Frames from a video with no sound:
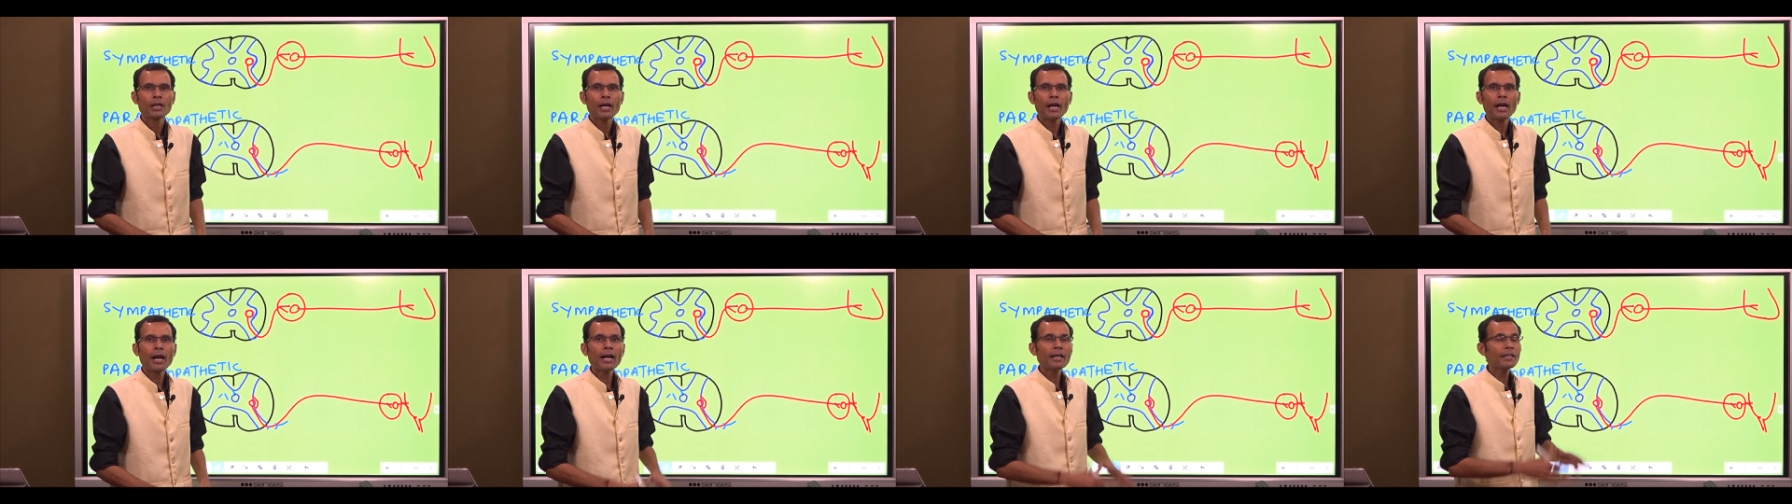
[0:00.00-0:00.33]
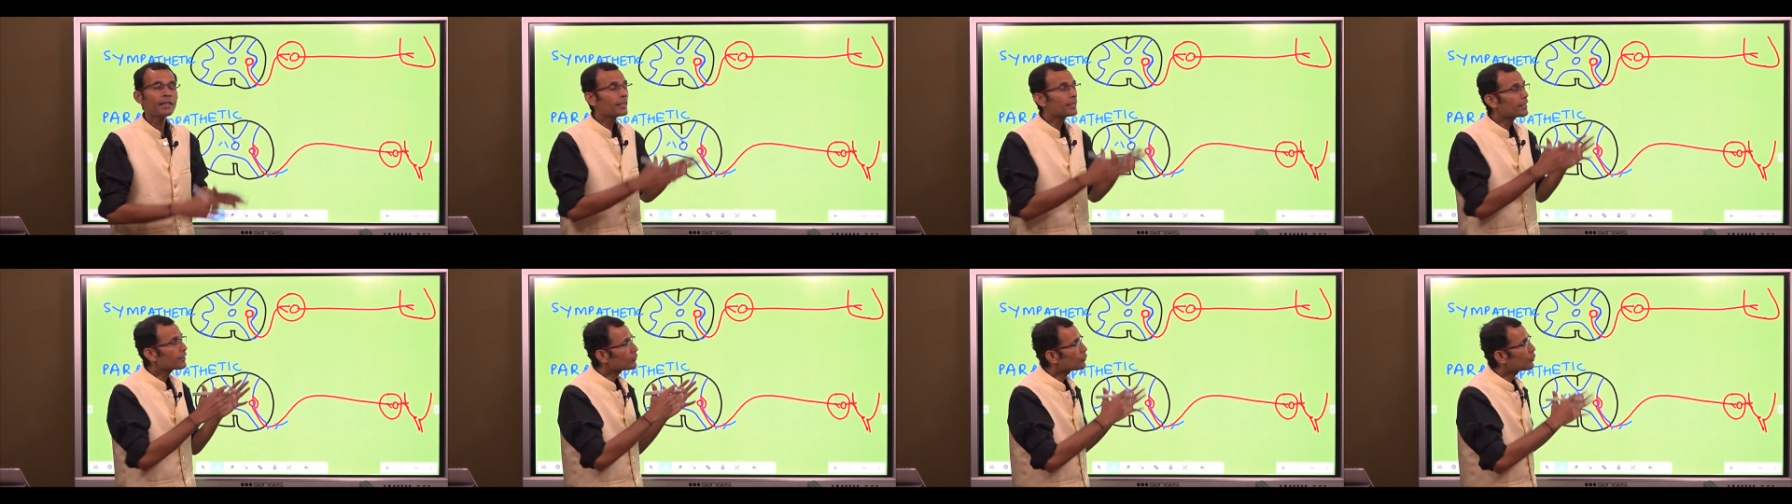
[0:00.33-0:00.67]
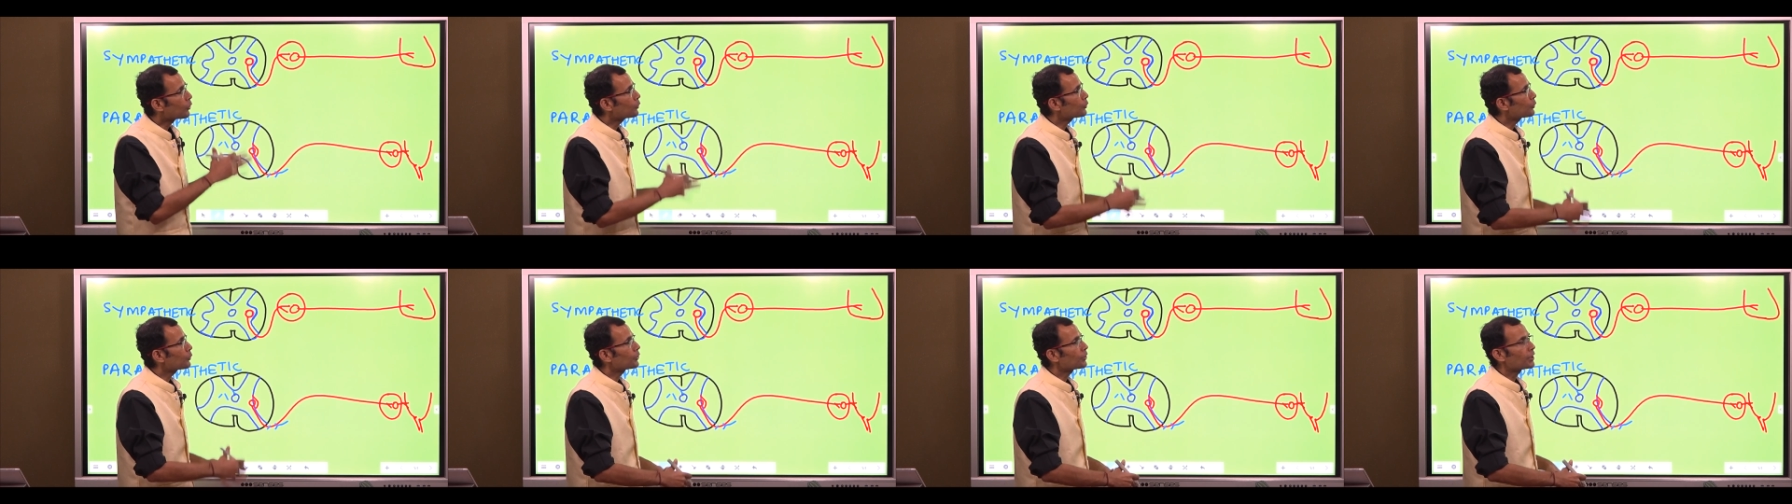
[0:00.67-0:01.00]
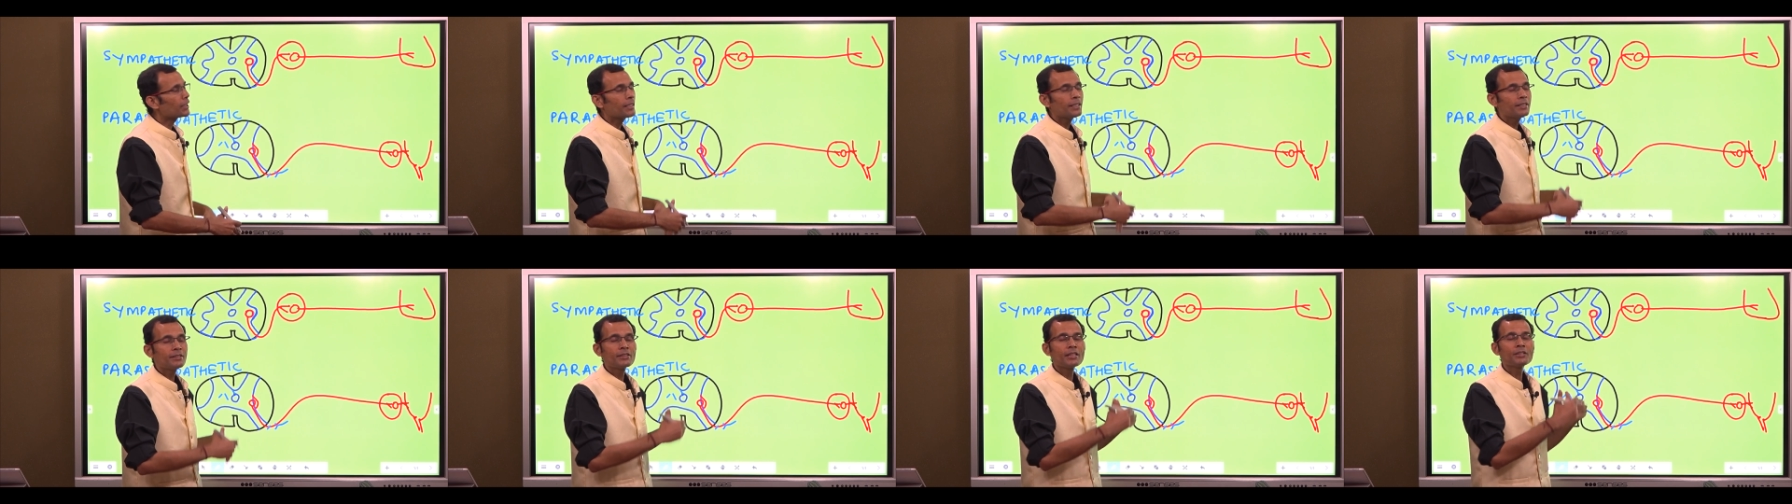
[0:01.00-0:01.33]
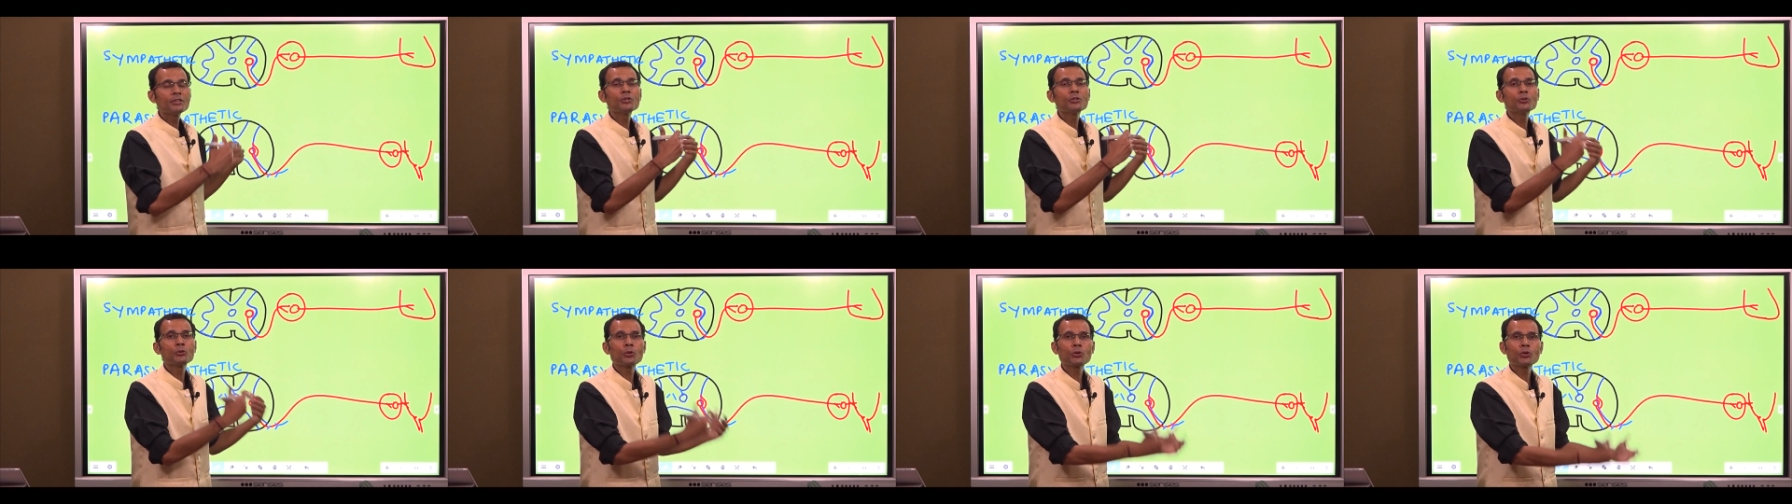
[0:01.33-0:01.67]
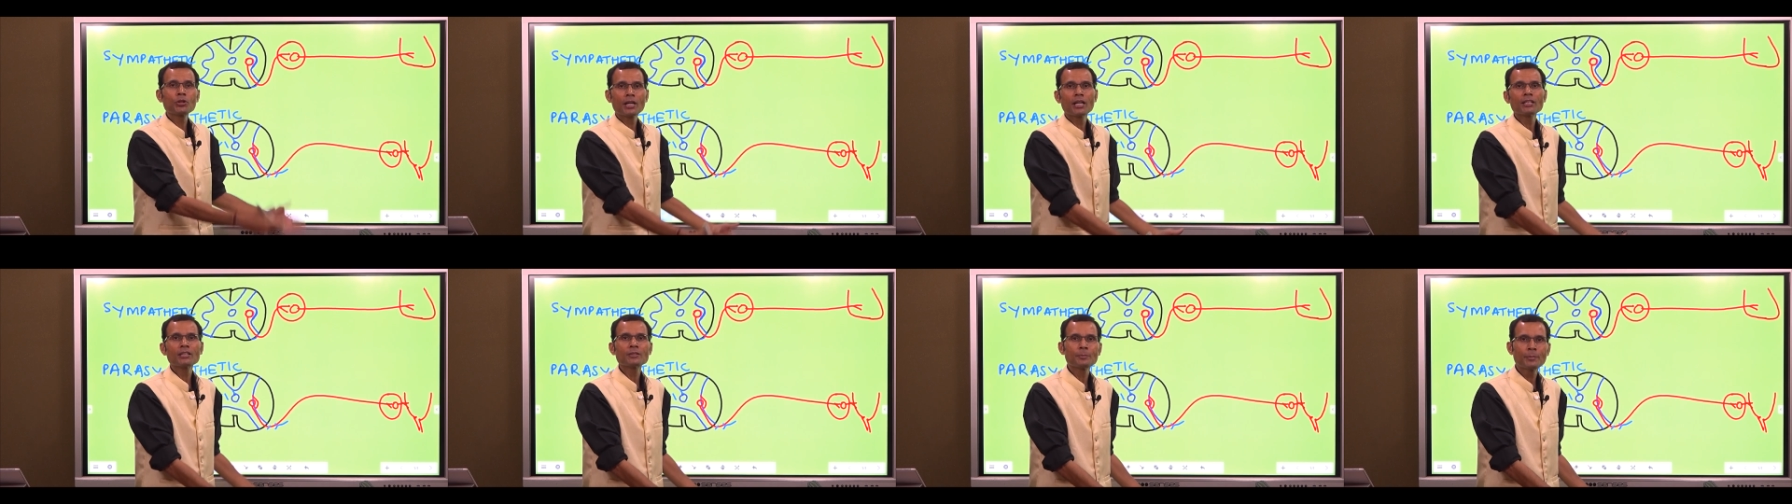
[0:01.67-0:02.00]
and it is going to release the
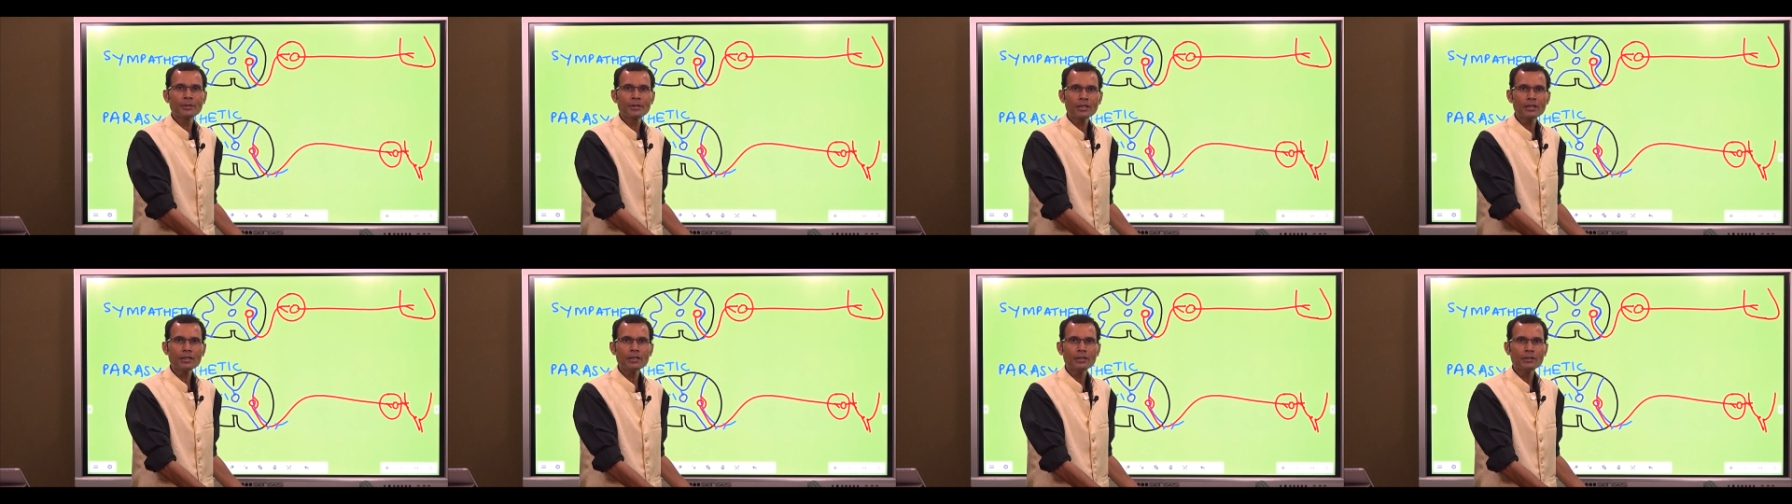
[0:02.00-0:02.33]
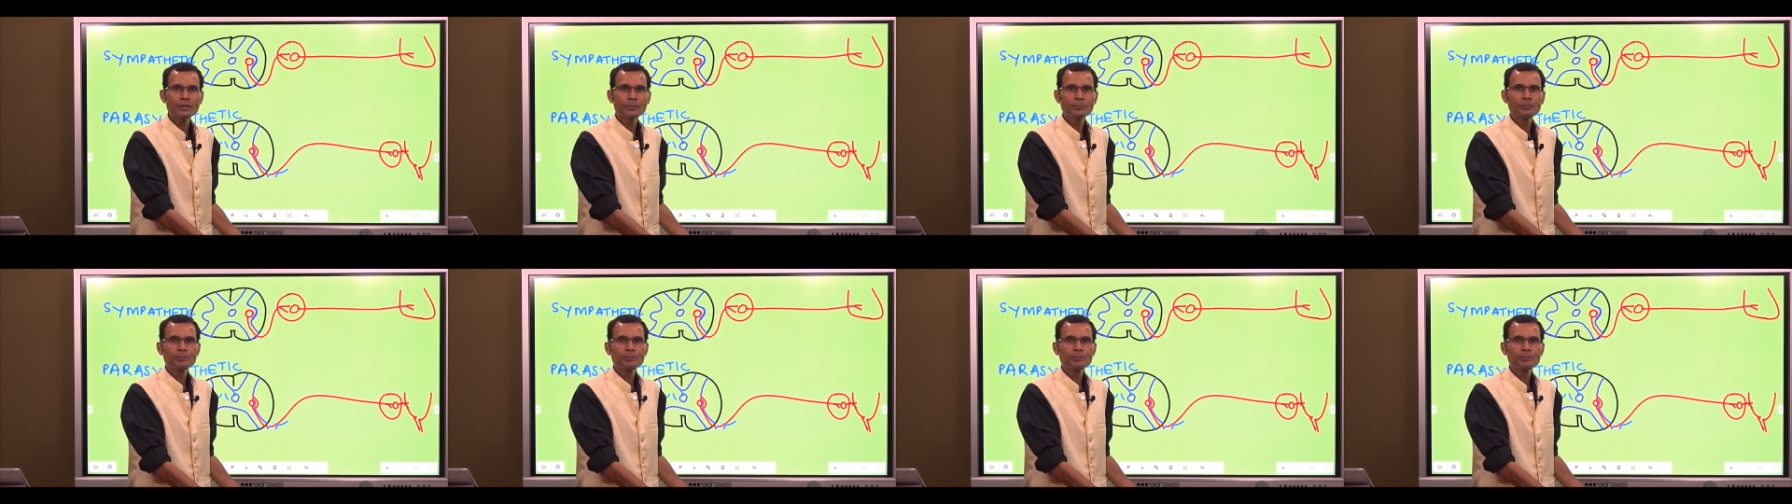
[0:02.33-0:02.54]
neurotransmitter